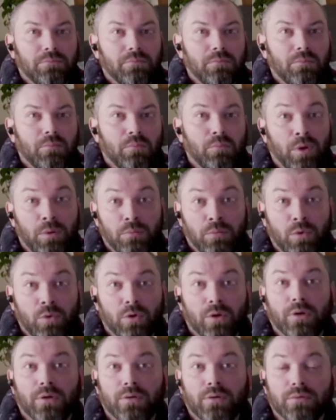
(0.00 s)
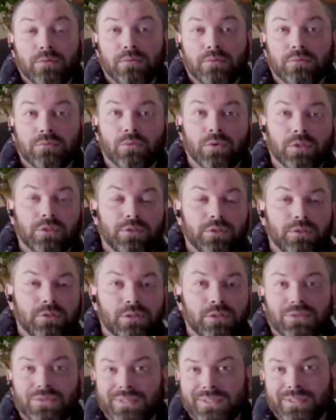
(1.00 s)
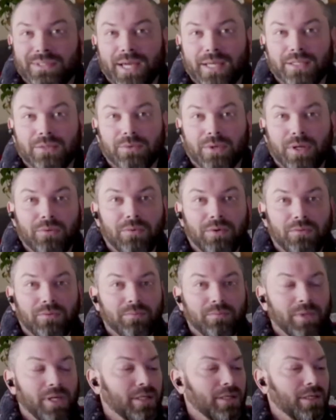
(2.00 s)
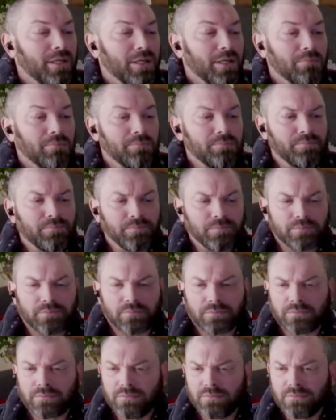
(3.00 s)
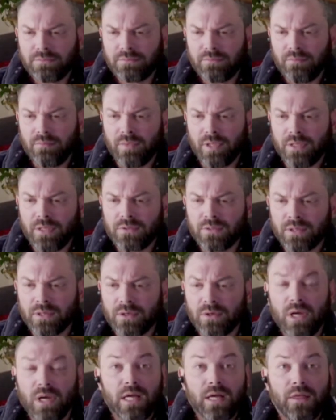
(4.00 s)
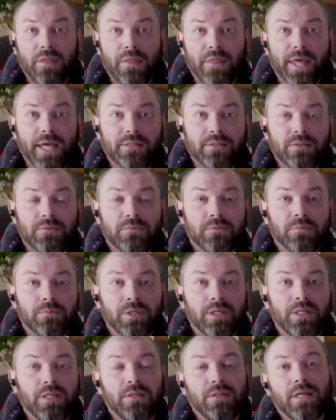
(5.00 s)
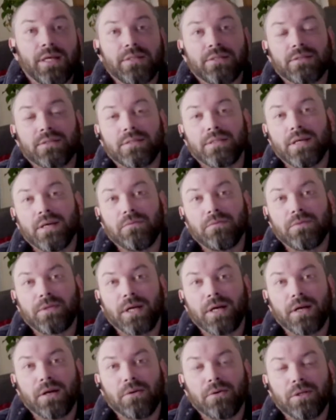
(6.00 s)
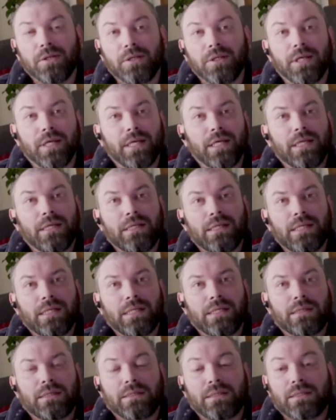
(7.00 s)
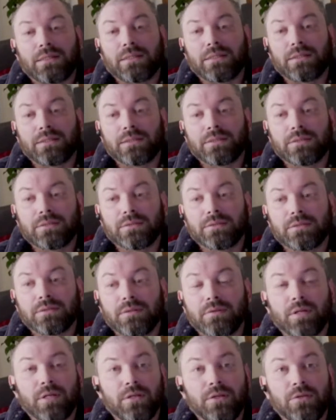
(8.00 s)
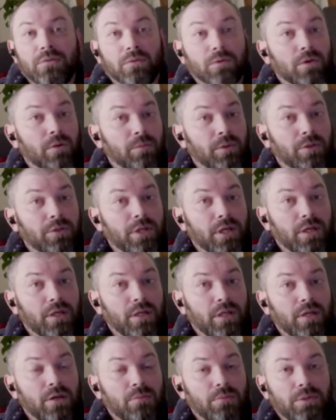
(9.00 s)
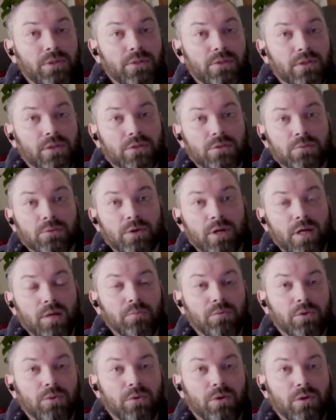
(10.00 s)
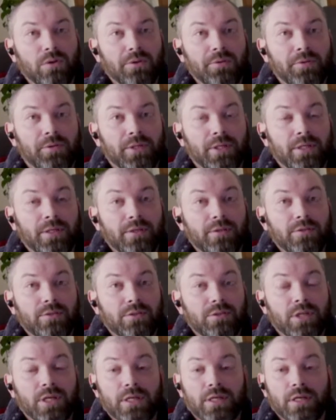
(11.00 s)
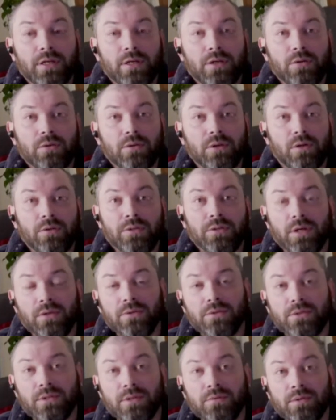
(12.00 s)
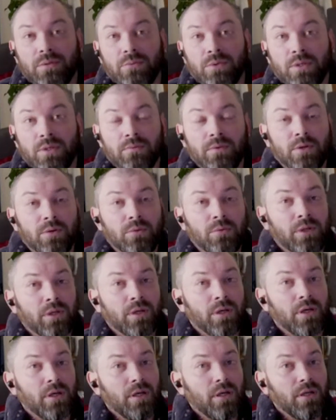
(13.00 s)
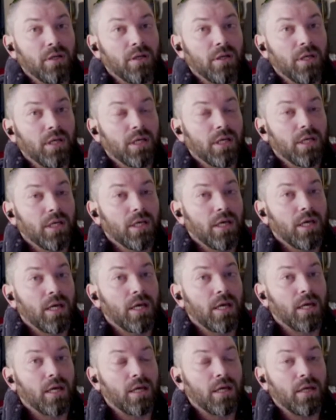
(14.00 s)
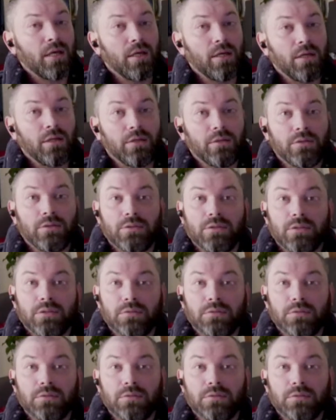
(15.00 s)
but more, which is exactly what I want from that game. So that's it for me. That's the Dev Diary. Uh, Thank you for coming and checking it out. Please like, subscribe, do all the things. Check out all the other stuff that we have going on. And